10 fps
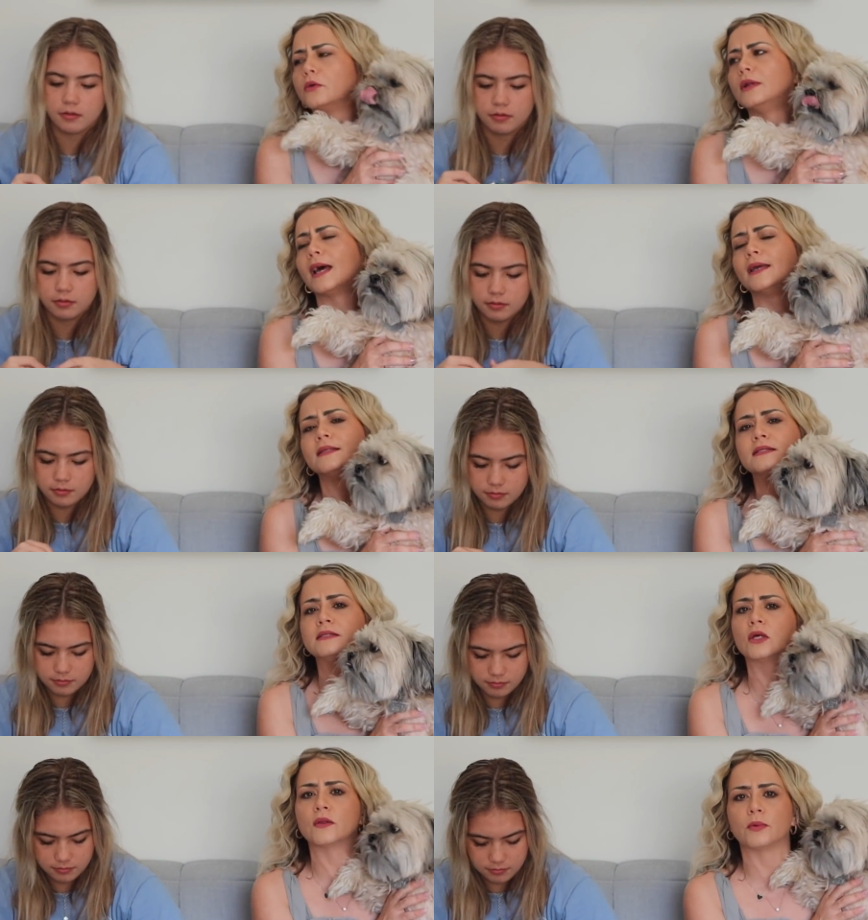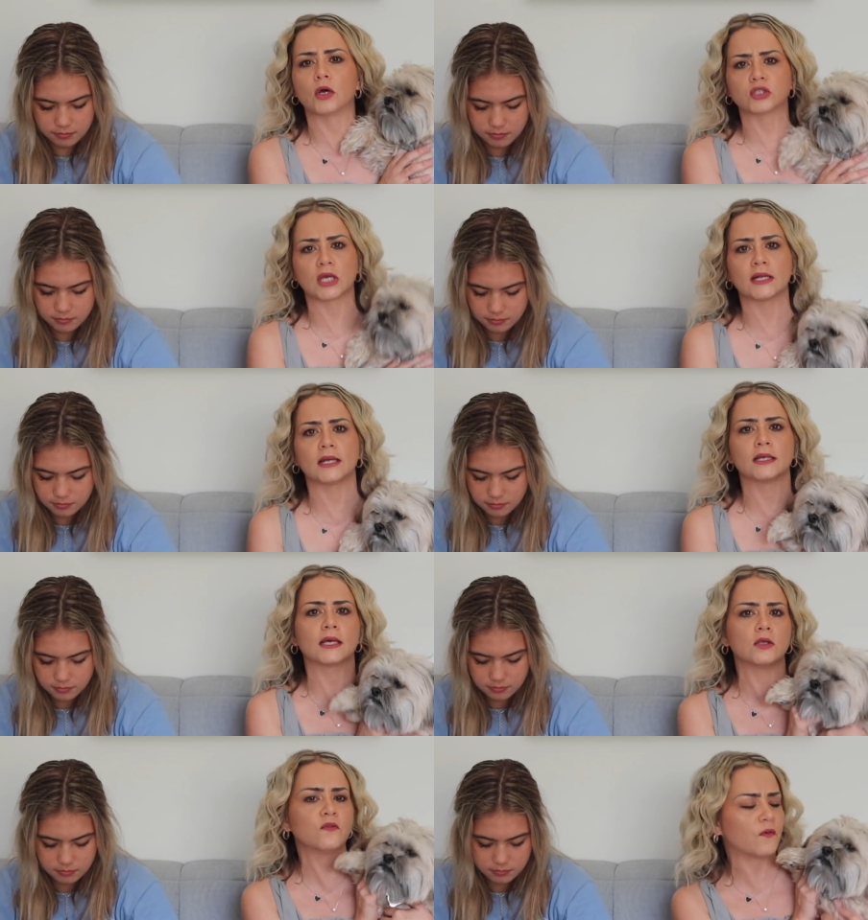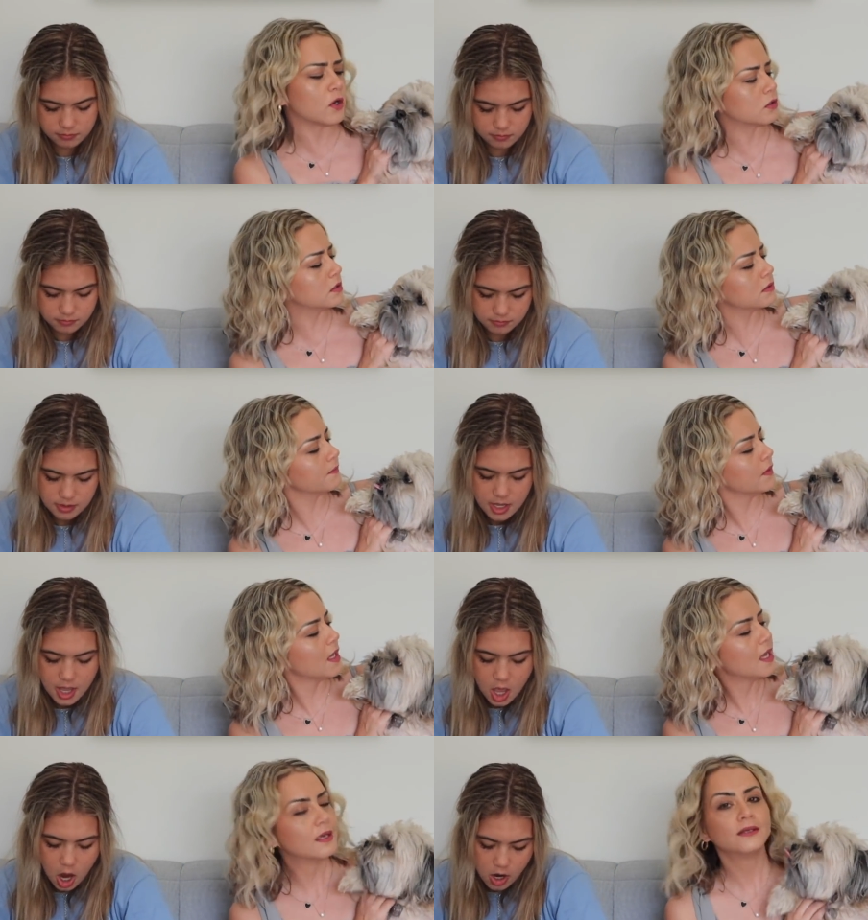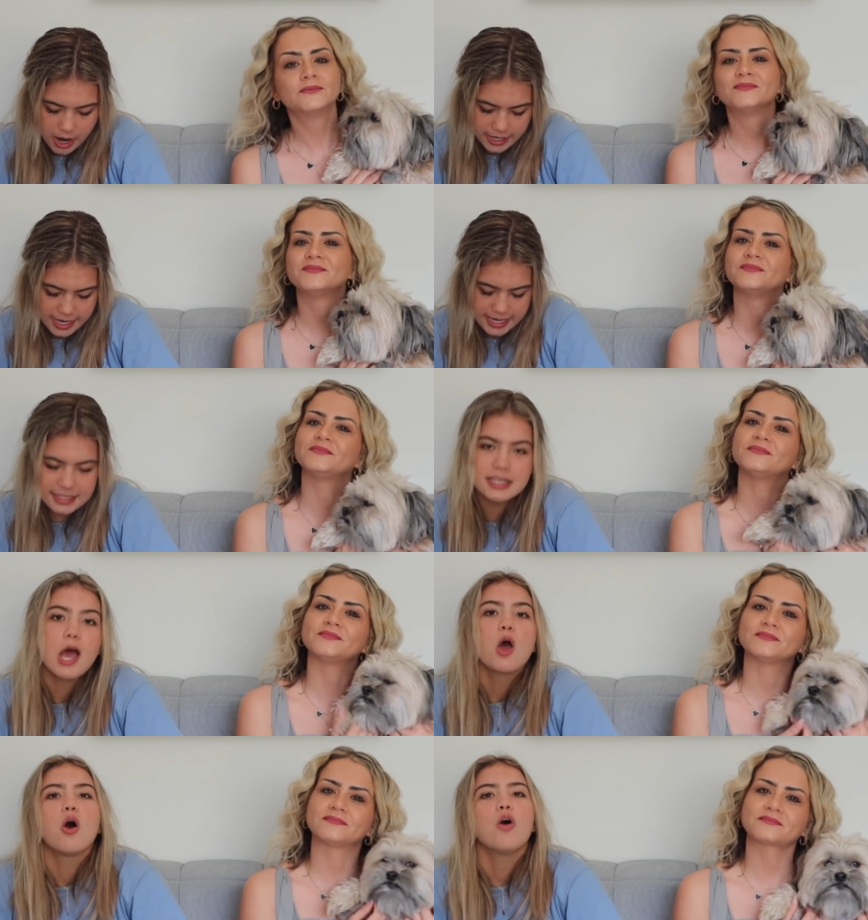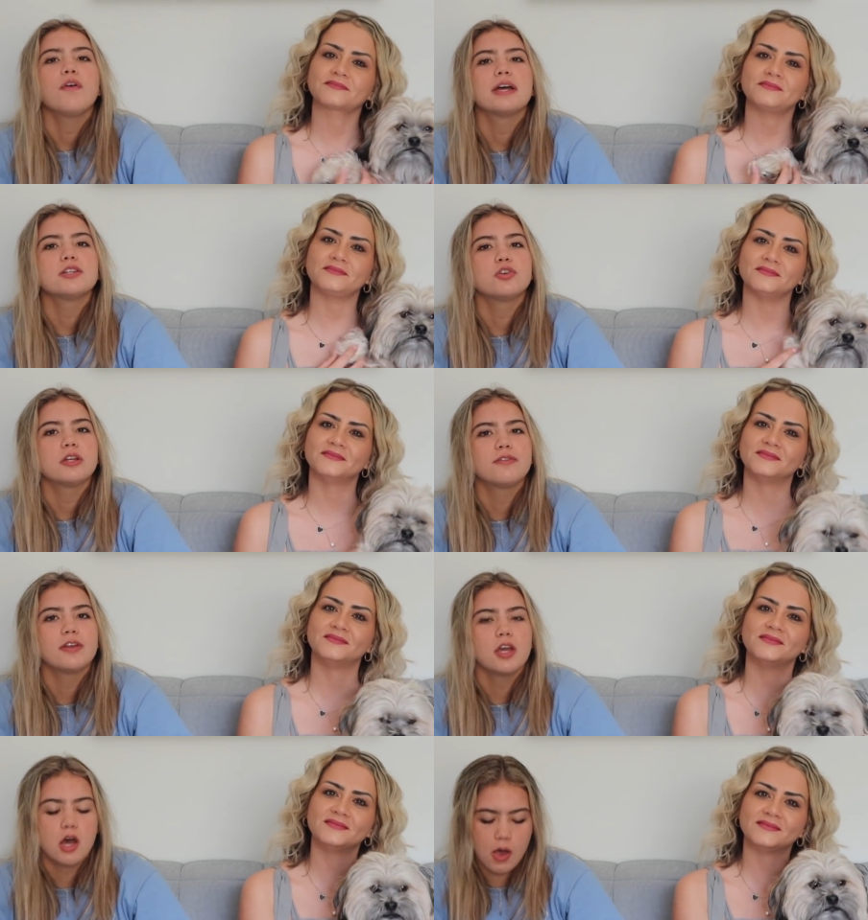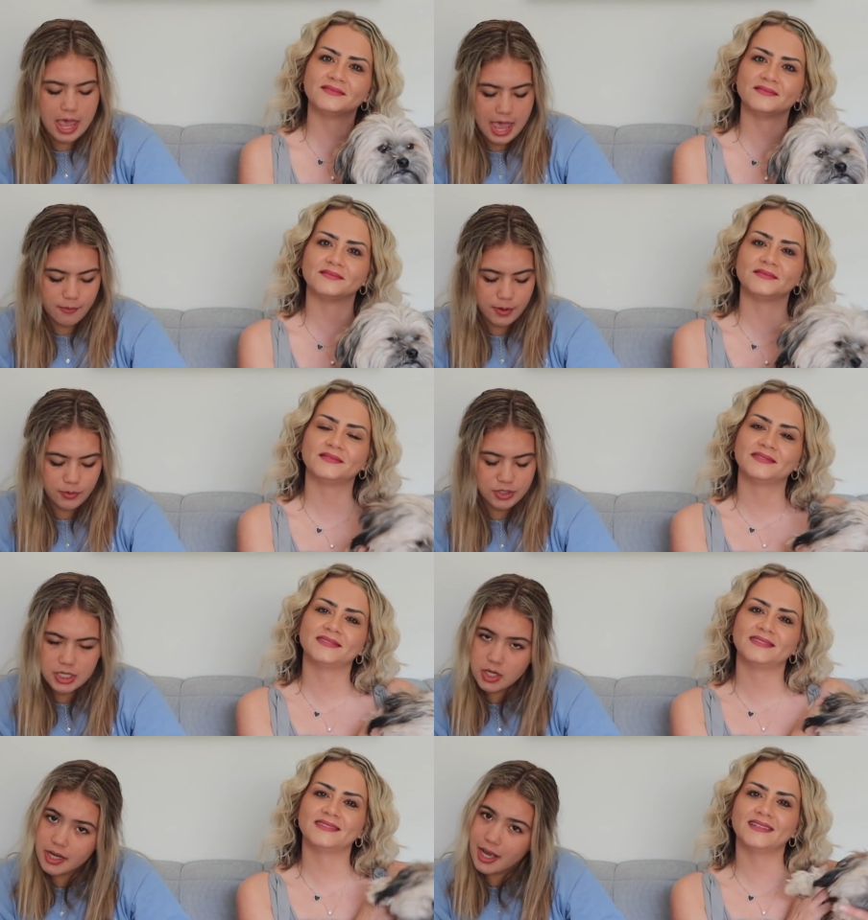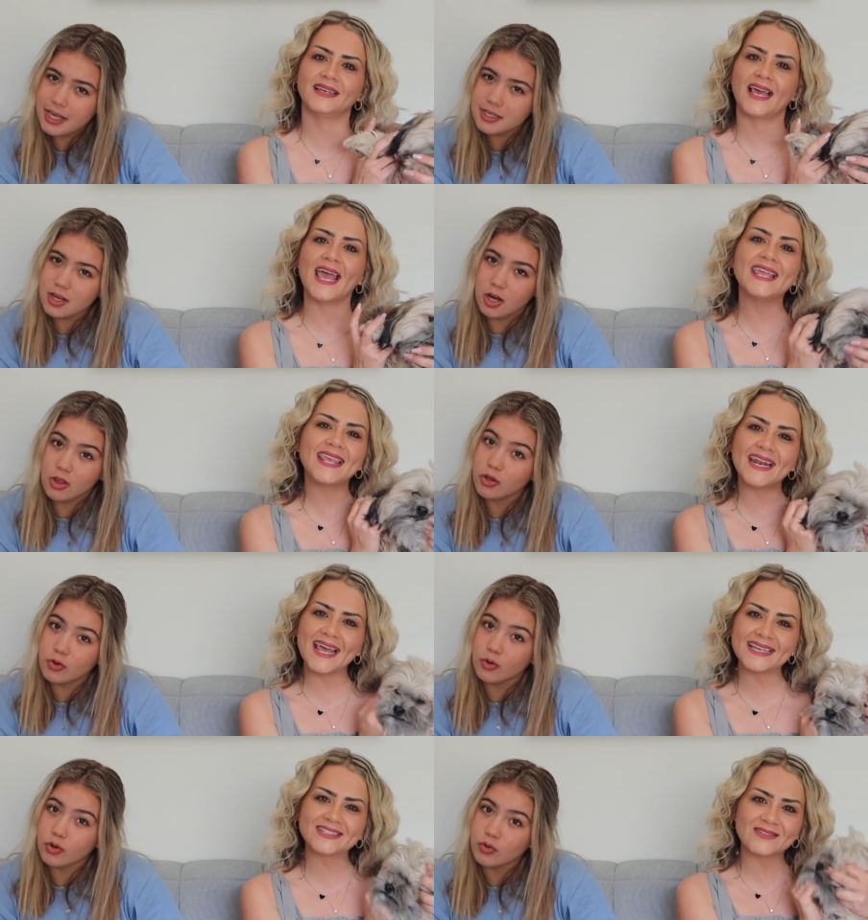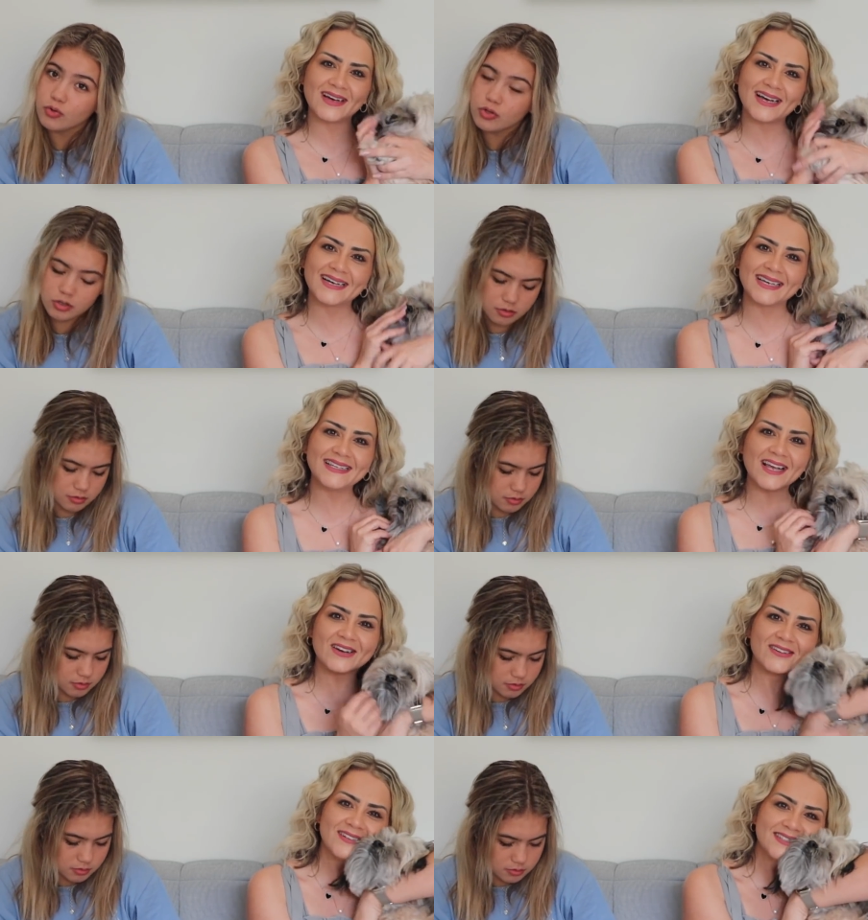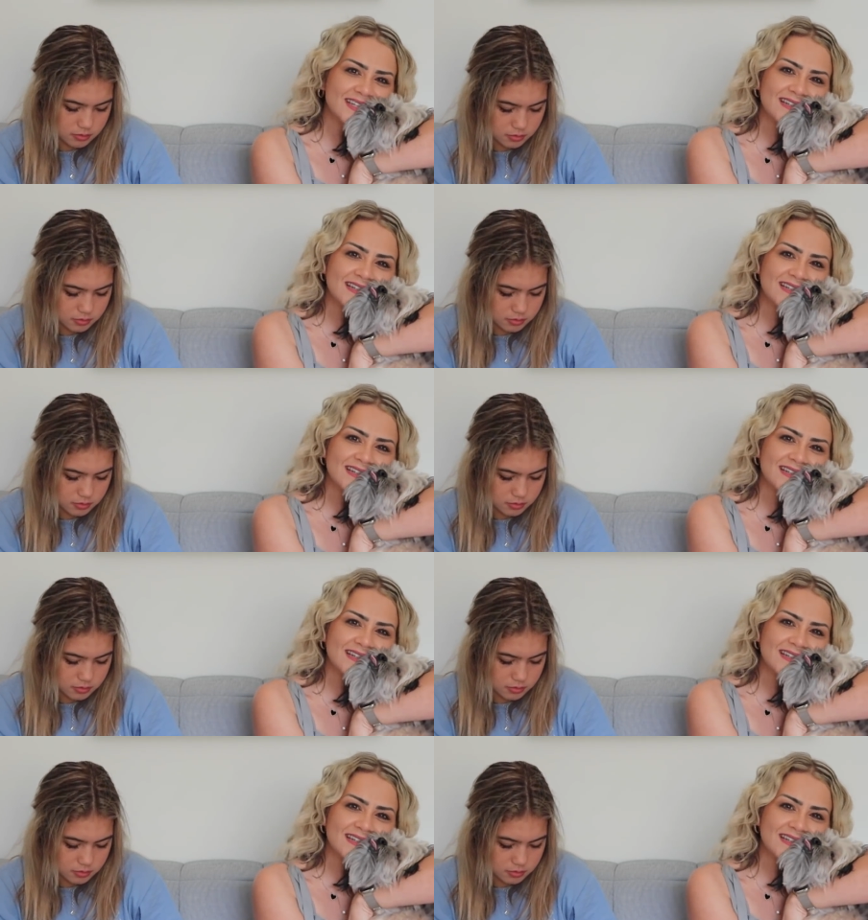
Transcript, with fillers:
Speaker 1: goodnight. This is not the vlog, Jaileny. Can you focus?
Speaker 2: Alright guys, hope you guys enjoyed this video, and we will see you guys in the next one. In the cruise.